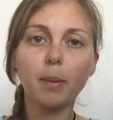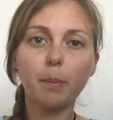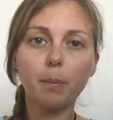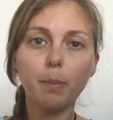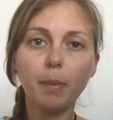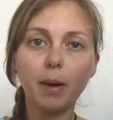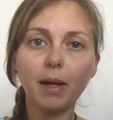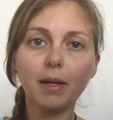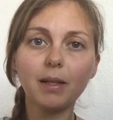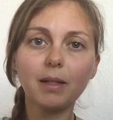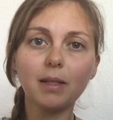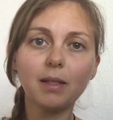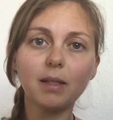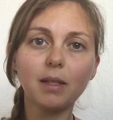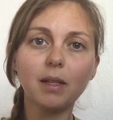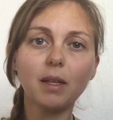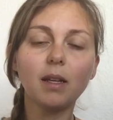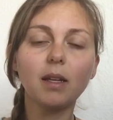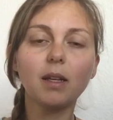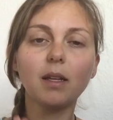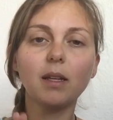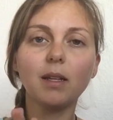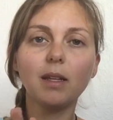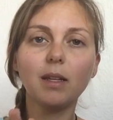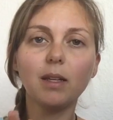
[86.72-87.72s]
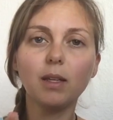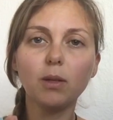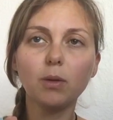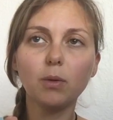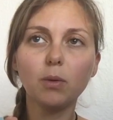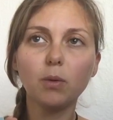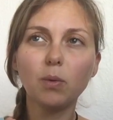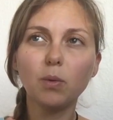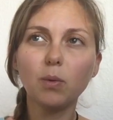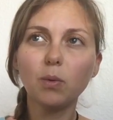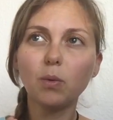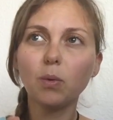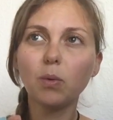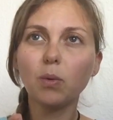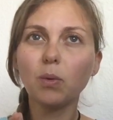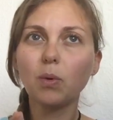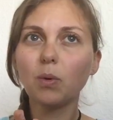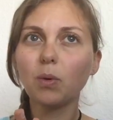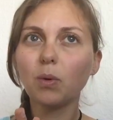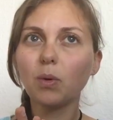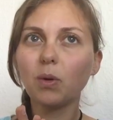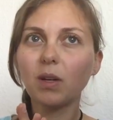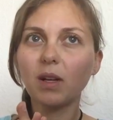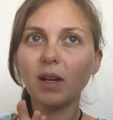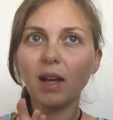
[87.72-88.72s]
But
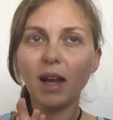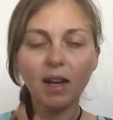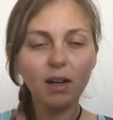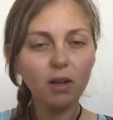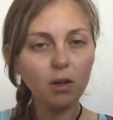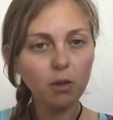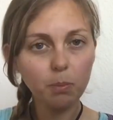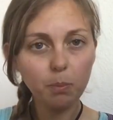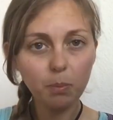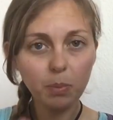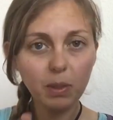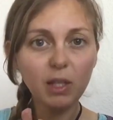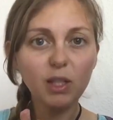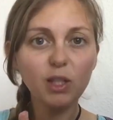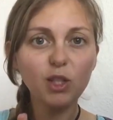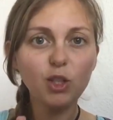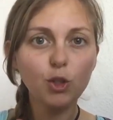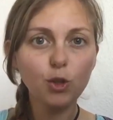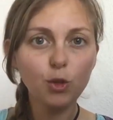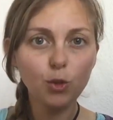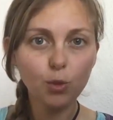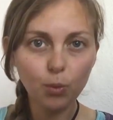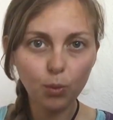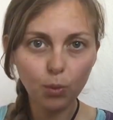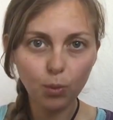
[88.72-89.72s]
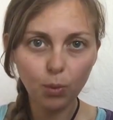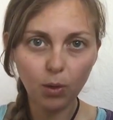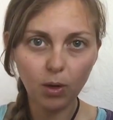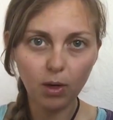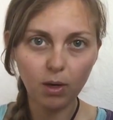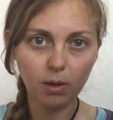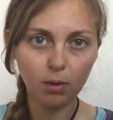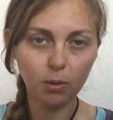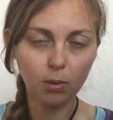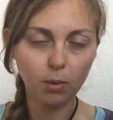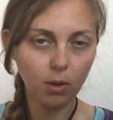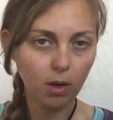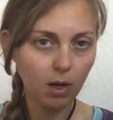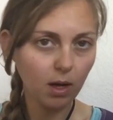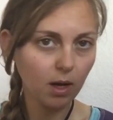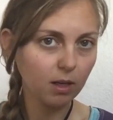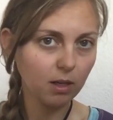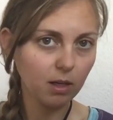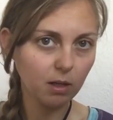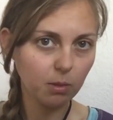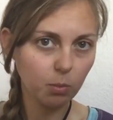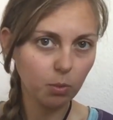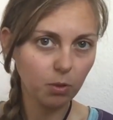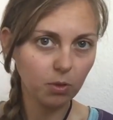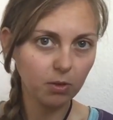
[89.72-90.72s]
you cannot be sure one
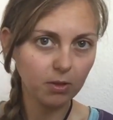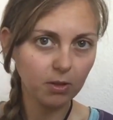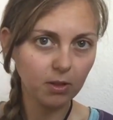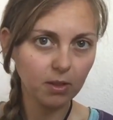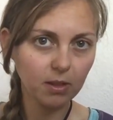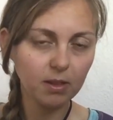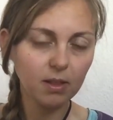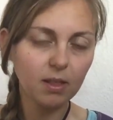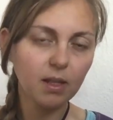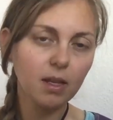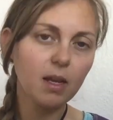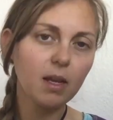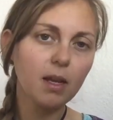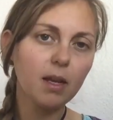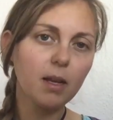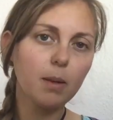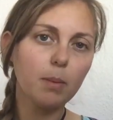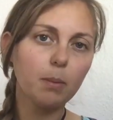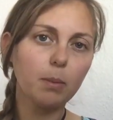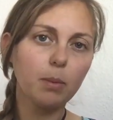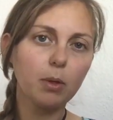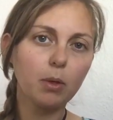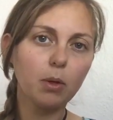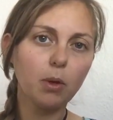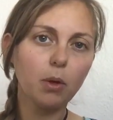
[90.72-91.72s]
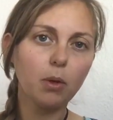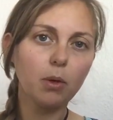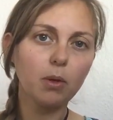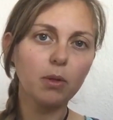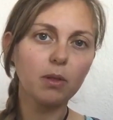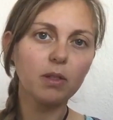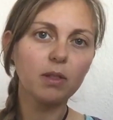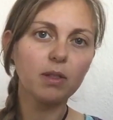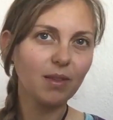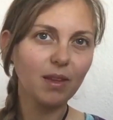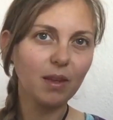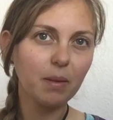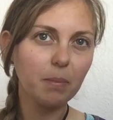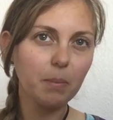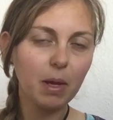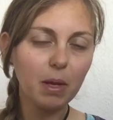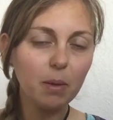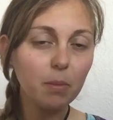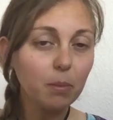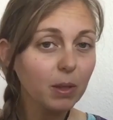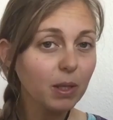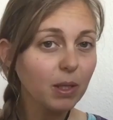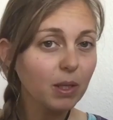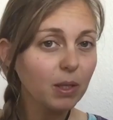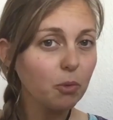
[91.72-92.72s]
hundred percent, because
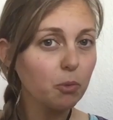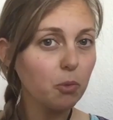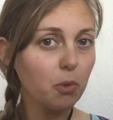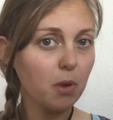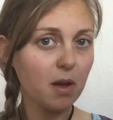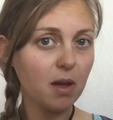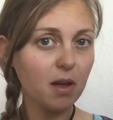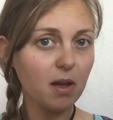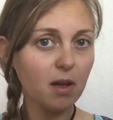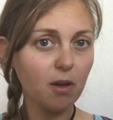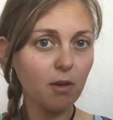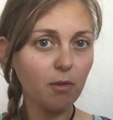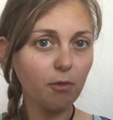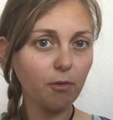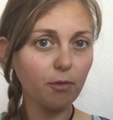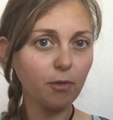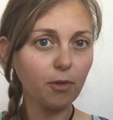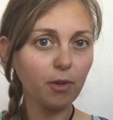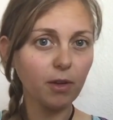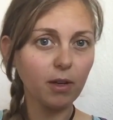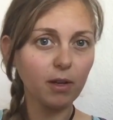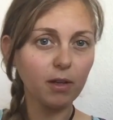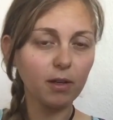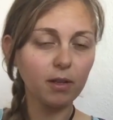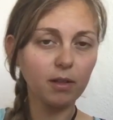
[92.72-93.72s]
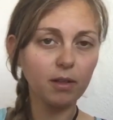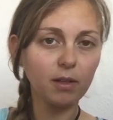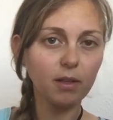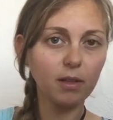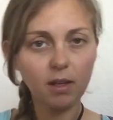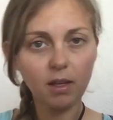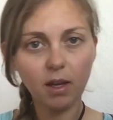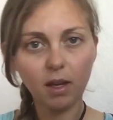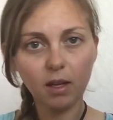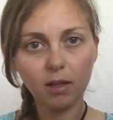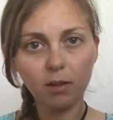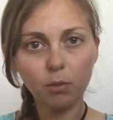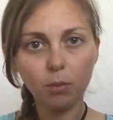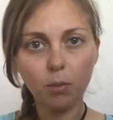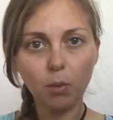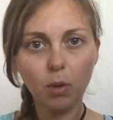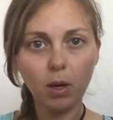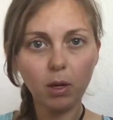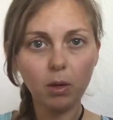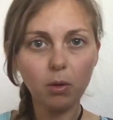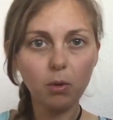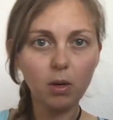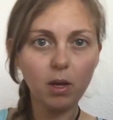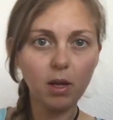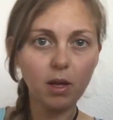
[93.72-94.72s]
maybe you have an
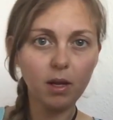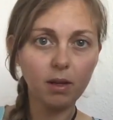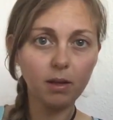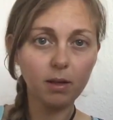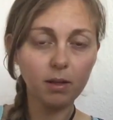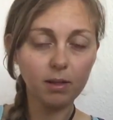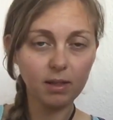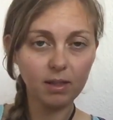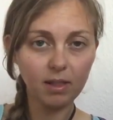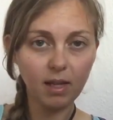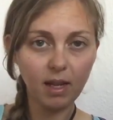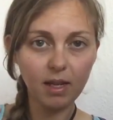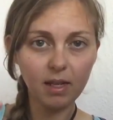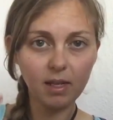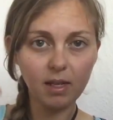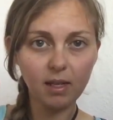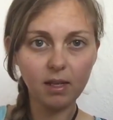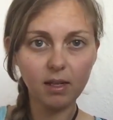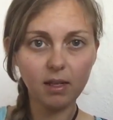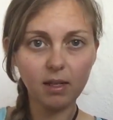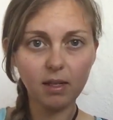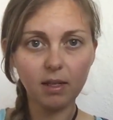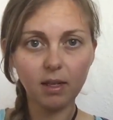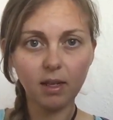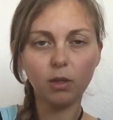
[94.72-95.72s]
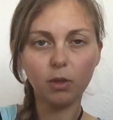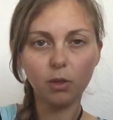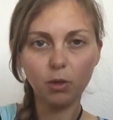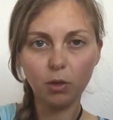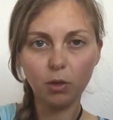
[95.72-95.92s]
irregular cycle, you